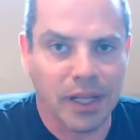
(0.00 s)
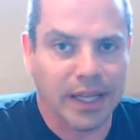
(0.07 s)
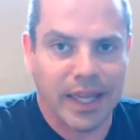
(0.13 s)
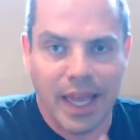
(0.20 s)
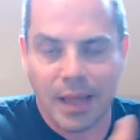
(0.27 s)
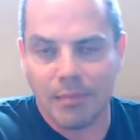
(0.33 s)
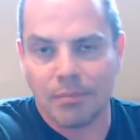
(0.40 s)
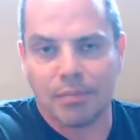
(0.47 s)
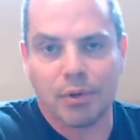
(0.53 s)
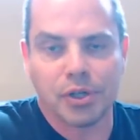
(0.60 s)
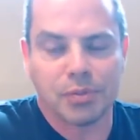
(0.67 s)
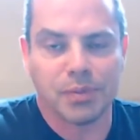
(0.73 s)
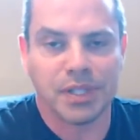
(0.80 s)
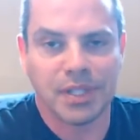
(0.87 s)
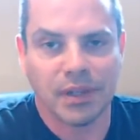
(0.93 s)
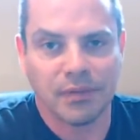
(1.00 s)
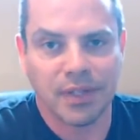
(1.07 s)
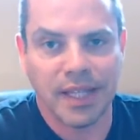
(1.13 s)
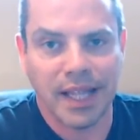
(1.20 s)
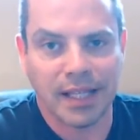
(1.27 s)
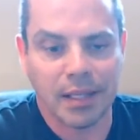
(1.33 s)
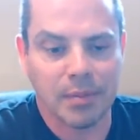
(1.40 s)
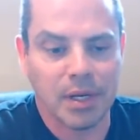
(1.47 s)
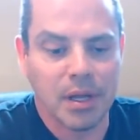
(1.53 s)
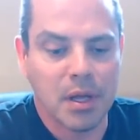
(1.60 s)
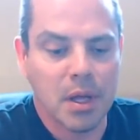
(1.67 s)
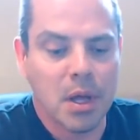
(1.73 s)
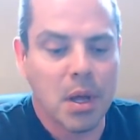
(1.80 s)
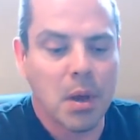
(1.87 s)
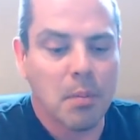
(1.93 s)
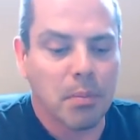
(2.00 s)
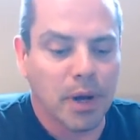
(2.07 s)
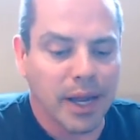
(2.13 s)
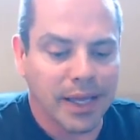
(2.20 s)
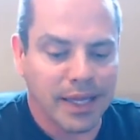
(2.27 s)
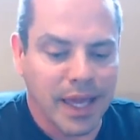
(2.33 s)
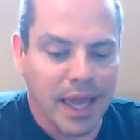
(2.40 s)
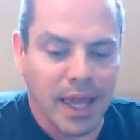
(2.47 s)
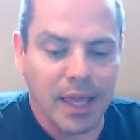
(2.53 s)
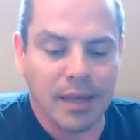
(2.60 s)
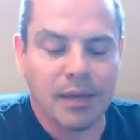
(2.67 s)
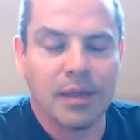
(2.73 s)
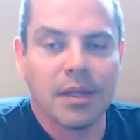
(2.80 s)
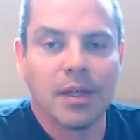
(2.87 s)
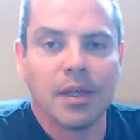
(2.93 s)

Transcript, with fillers: I can't push myself to that limit, but I can